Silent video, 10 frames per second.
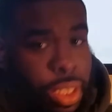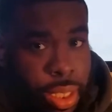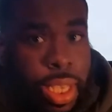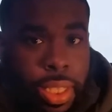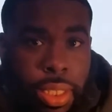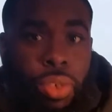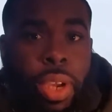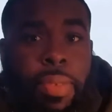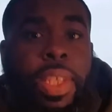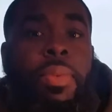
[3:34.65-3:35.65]
Yes, you
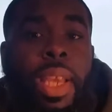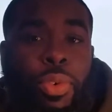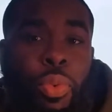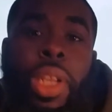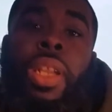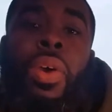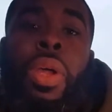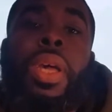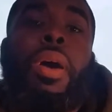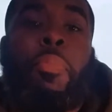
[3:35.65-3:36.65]
can have a team that was winning
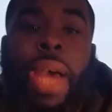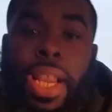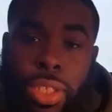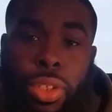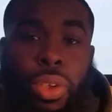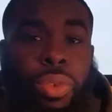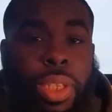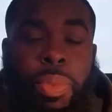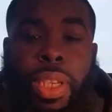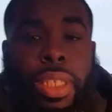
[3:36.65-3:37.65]
come back to lose
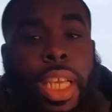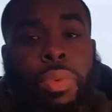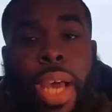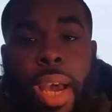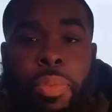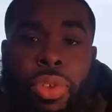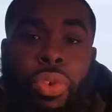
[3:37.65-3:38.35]
it because that's what happens.